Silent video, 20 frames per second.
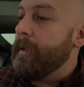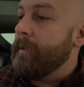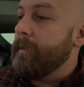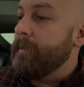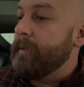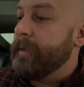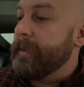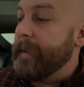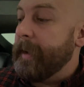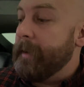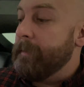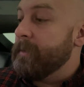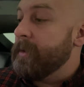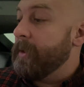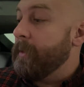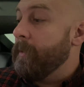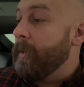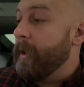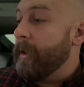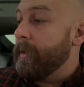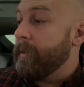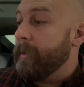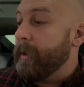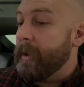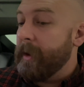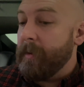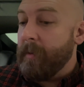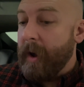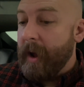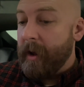seem to work
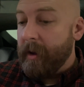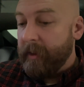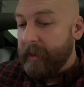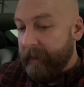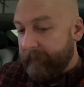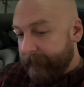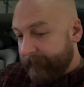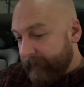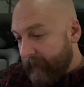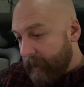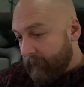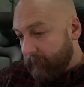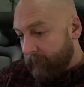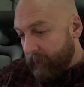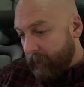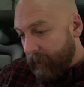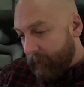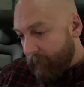really well. They fit really